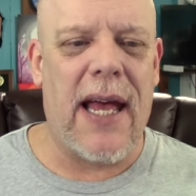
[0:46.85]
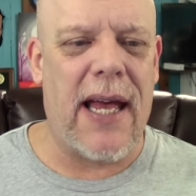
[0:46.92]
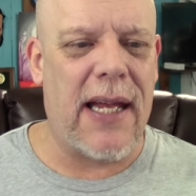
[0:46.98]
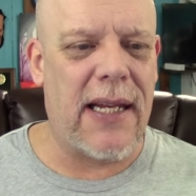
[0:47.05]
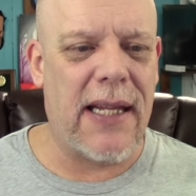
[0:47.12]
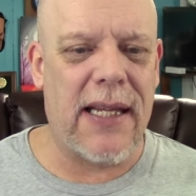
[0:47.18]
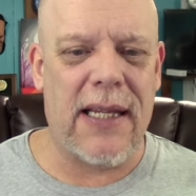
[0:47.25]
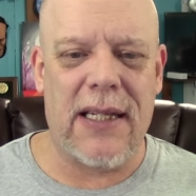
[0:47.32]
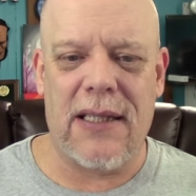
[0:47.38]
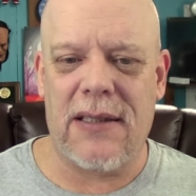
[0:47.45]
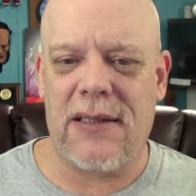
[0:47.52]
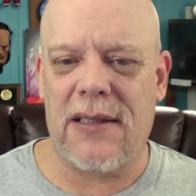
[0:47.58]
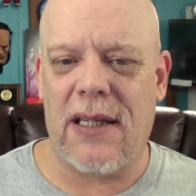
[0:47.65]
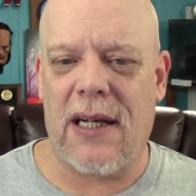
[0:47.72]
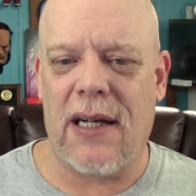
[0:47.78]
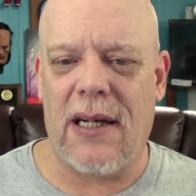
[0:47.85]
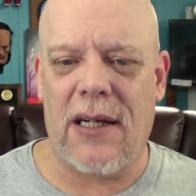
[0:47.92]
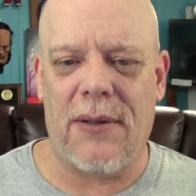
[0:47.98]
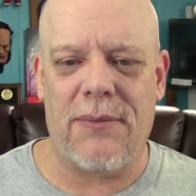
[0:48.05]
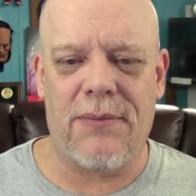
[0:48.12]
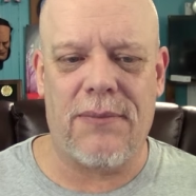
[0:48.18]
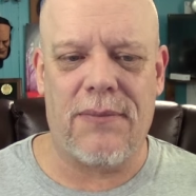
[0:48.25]
And he is,
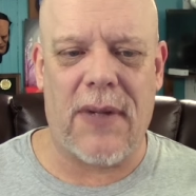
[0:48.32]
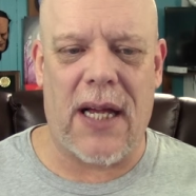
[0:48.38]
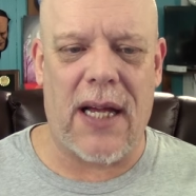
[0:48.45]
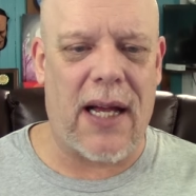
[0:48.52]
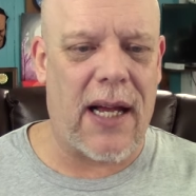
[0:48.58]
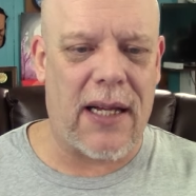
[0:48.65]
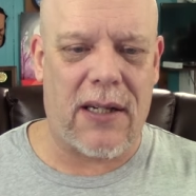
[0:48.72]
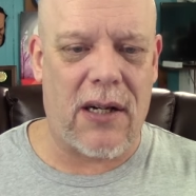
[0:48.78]
I